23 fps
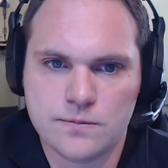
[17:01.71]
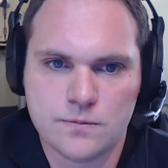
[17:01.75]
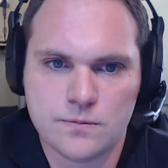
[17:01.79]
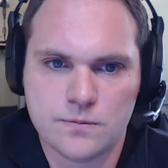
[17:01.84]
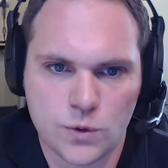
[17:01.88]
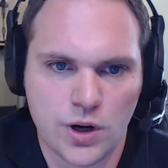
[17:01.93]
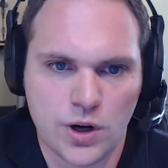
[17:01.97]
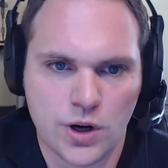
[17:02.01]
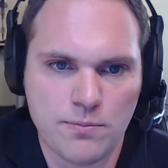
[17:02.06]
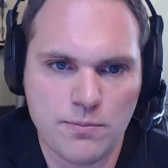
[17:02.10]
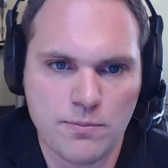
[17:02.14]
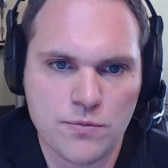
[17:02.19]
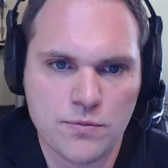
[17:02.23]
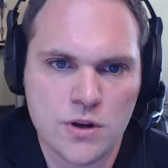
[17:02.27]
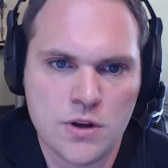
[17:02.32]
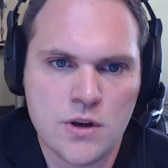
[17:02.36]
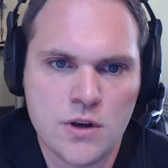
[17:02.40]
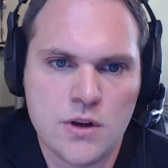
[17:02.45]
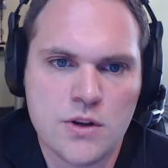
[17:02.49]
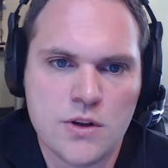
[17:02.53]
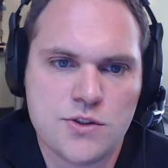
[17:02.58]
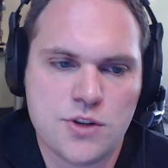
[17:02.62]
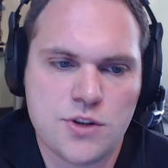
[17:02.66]
Okay.
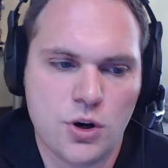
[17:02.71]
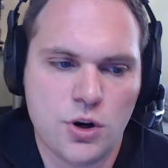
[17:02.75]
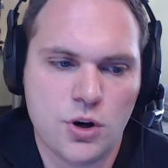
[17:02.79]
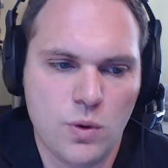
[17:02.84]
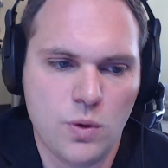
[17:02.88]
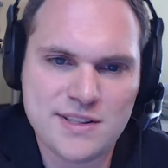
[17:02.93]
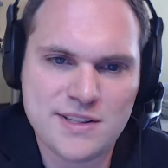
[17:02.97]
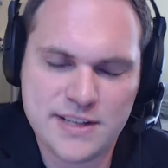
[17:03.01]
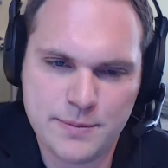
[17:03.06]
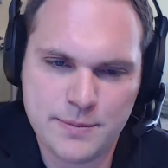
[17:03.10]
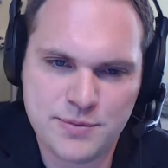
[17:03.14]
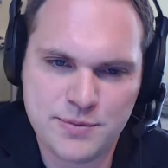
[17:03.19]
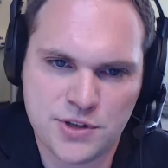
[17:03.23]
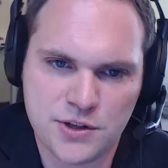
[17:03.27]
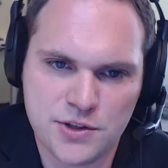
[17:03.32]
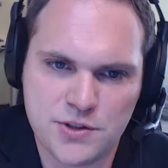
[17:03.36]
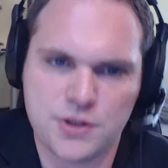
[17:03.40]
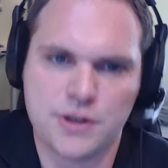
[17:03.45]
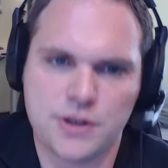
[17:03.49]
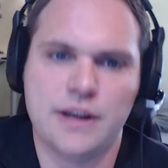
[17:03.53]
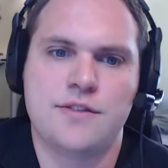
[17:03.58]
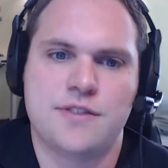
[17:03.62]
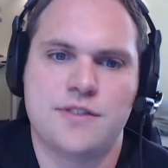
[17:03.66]
So what tips could
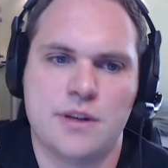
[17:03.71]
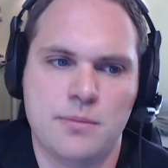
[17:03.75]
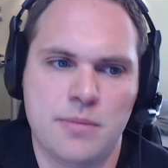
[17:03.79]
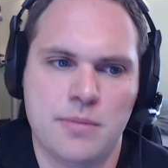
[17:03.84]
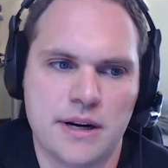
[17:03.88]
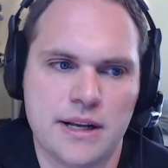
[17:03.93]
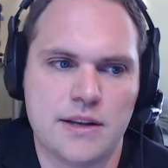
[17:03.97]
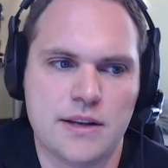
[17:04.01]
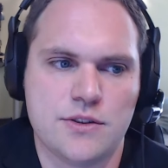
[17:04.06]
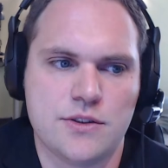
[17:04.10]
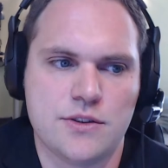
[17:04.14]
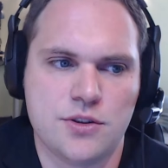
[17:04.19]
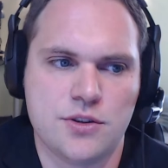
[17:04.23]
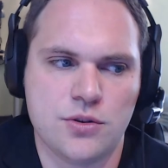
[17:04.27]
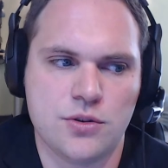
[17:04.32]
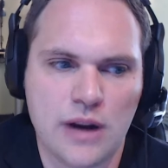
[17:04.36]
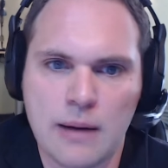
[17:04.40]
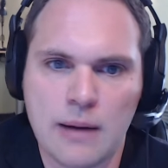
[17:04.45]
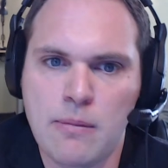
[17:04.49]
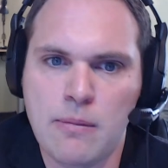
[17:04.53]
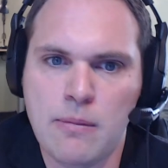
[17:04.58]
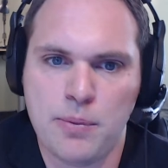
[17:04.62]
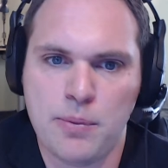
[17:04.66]
you give somebody to
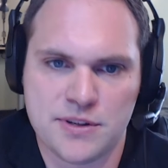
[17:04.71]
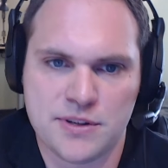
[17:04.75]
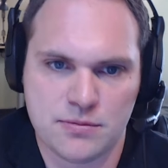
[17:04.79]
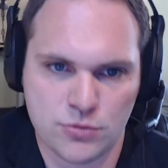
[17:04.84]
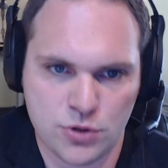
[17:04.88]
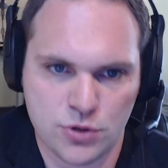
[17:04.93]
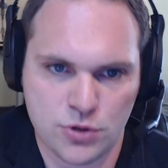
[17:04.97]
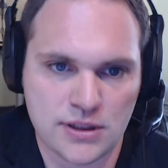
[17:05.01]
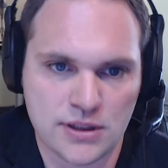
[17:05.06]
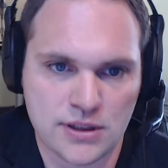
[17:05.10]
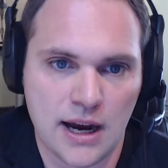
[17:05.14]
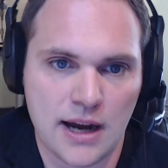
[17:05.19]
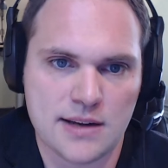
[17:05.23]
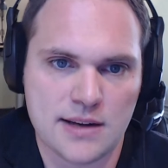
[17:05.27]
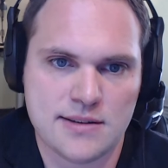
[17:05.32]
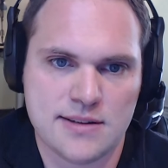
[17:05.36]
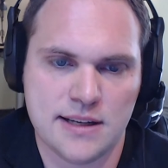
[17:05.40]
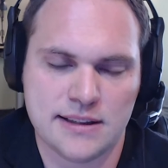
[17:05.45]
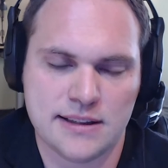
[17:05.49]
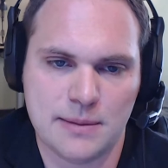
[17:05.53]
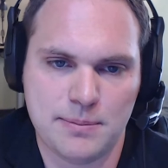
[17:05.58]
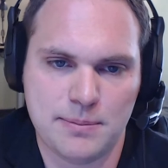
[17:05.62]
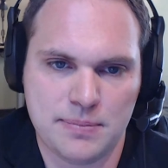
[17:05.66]
come up with some good
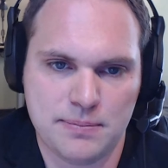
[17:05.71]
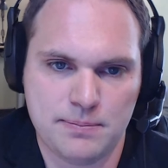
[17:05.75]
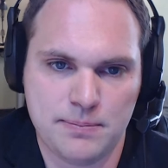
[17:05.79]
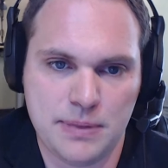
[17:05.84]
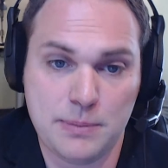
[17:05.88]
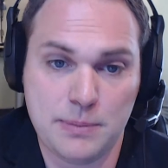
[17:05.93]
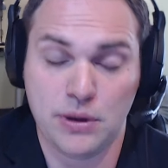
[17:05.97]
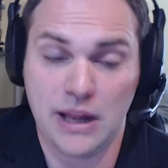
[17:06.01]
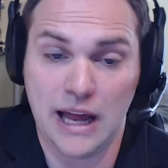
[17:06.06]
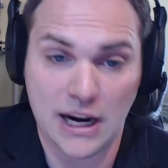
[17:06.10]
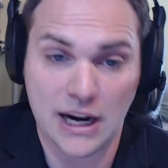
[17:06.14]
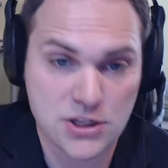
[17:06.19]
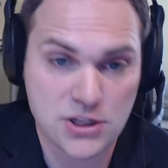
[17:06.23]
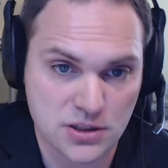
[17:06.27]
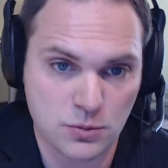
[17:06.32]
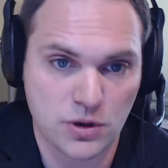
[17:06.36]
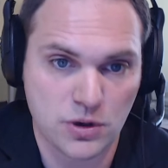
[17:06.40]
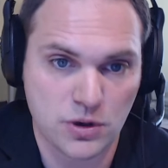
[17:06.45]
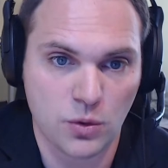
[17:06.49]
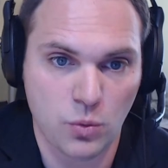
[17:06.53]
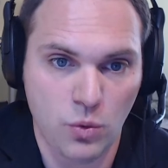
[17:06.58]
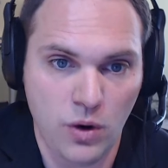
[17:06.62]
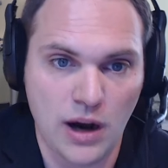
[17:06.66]
content that people actually
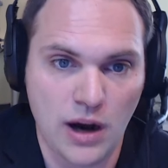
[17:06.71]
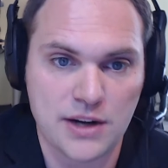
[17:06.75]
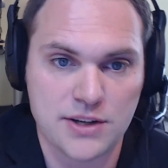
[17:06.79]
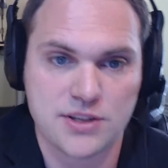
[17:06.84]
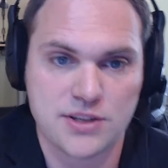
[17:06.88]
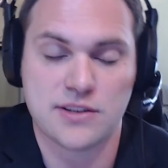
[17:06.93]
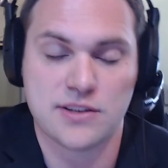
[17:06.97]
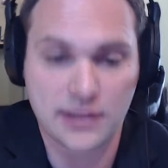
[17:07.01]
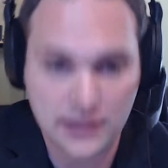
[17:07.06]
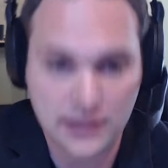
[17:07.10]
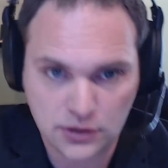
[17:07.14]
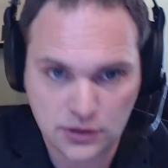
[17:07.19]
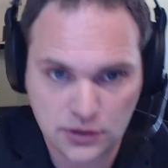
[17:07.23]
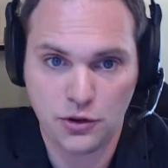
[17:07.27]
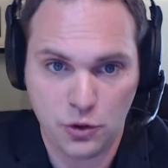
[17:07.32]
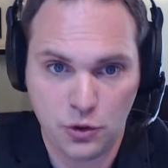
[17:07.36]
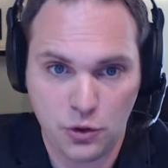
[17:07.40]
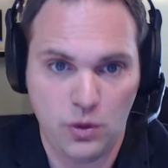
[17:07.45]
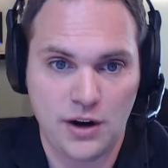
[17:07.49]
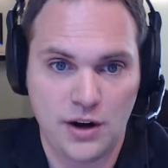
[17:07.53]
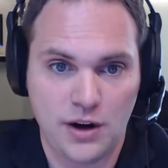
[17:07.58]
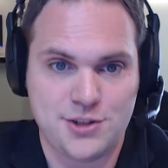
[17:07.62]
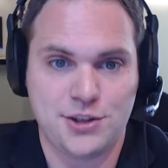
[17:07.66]
want to watch because clearly they're
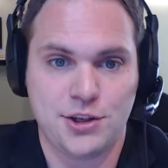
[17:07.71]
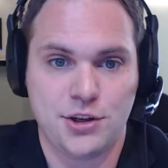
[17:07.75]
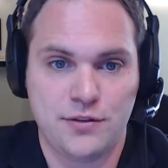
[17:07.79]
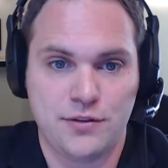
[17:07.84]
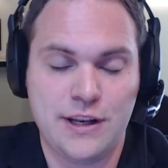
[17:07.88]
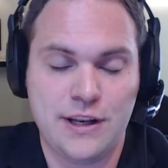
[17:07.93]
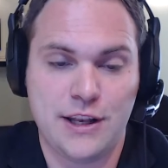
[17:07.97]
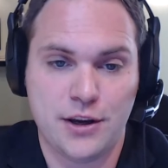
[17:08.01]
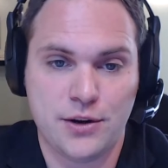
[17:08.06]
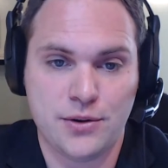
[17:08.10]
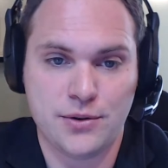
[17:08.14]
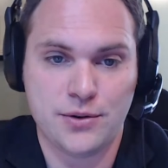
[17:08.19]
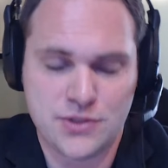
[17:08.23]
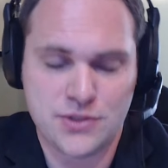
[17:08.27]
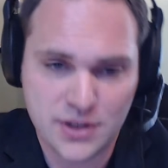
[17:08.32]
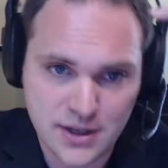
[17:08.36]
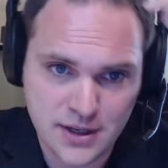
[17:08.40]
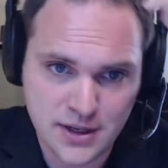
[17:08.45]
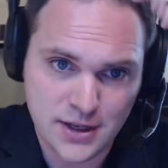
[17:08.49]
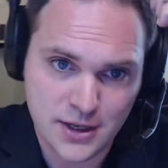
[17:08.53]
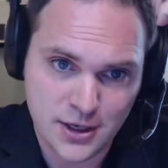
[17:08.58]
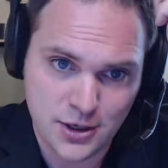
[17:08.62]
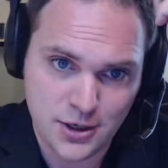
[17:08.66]
watching your videos
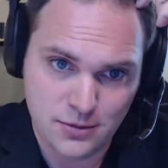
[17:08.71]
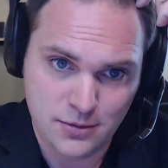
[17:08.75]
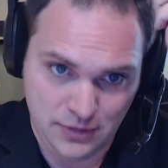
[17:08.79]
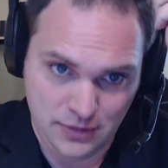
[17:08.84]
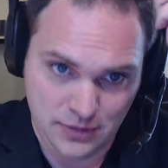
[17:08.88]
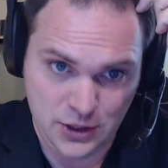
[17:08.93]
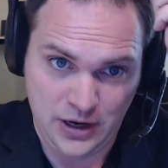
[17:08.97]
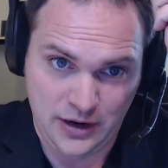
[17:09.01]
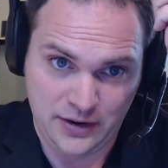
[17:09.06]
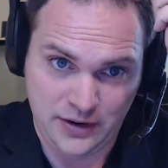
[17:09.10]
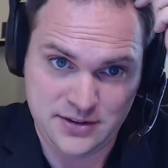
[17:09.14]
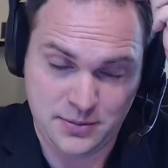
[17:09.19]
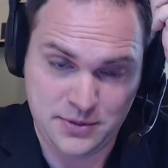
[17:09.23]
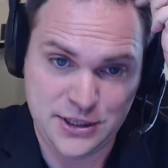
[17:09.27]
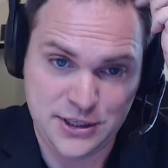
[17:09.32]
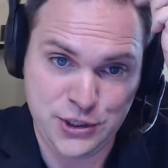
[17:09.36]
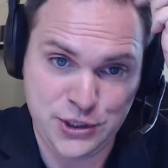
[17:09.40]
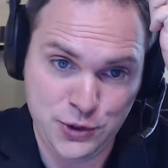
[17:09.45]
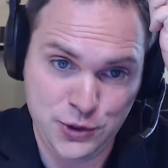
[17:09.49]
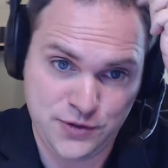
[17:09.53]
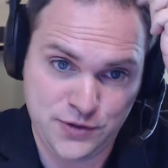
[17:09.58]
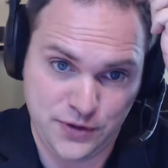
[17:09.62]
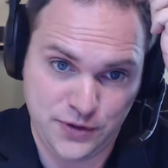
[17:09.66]
yeah. and you have something
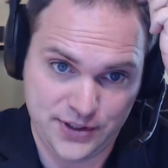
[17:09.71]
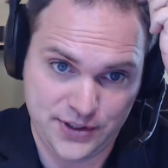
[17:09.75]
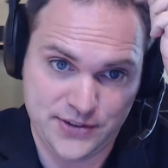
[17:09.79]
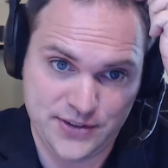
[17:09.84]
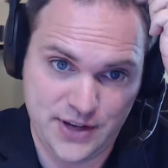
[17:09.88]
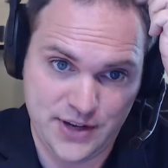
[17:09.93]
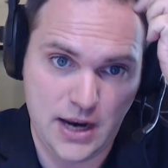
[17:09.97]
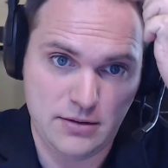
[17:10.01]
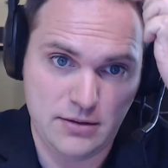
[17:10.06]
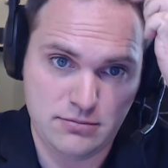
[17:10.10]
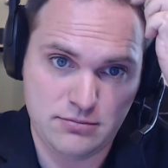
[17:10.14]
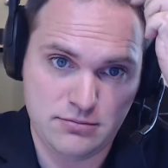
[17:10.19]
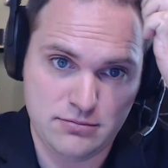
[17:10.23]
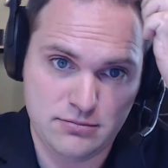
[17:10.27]
useful to say.